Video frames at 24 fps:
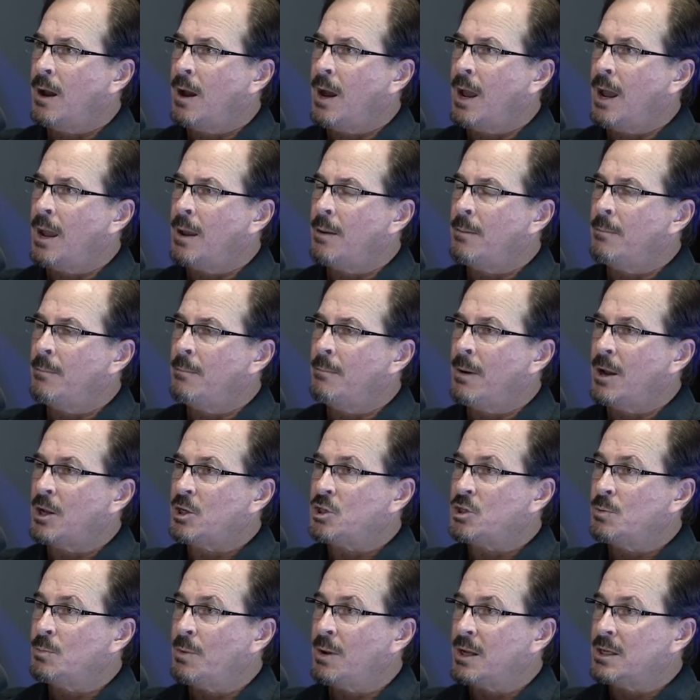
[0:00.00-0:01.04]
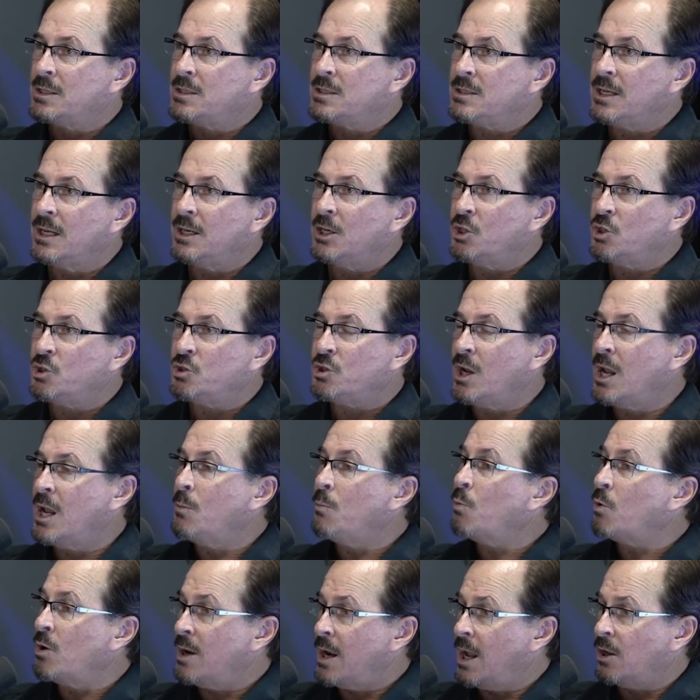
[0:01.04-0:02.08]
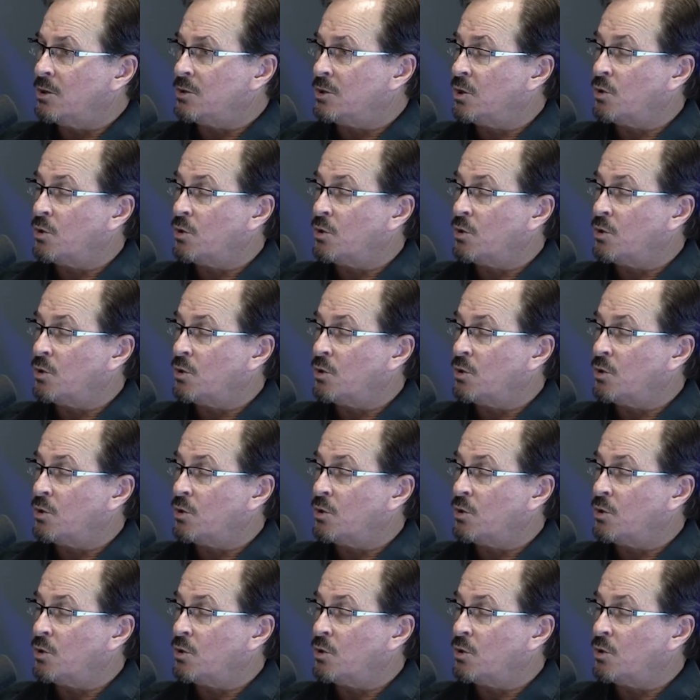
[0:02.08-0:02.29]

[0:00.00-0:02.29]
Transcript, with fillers: I'm my my sin and shame were nailed